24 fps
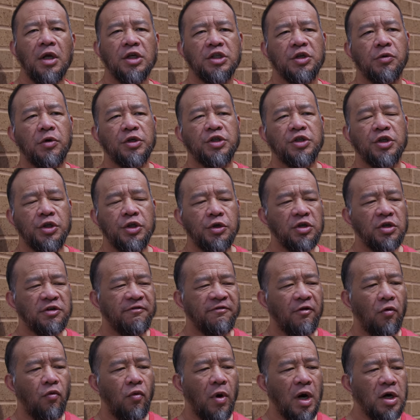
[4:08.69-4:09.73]
So what you do is
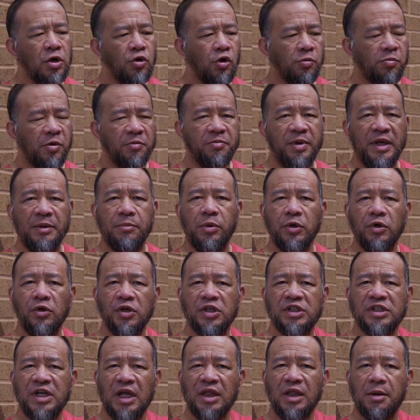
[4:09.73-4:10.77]
for one group of people, you
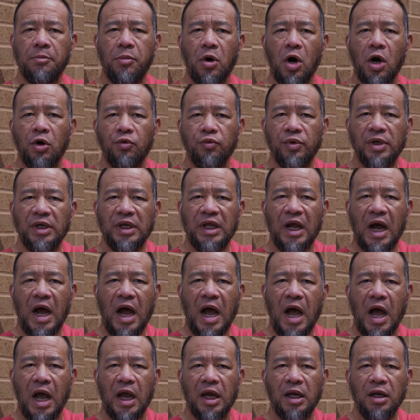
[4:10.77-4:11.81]
set the bar really
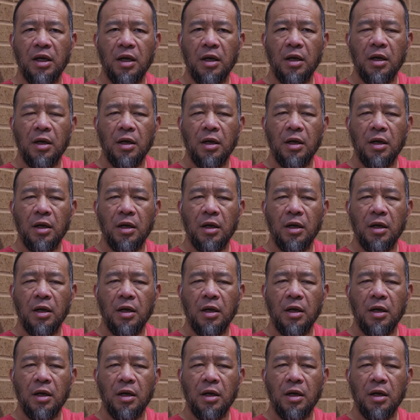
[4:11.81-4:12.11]
high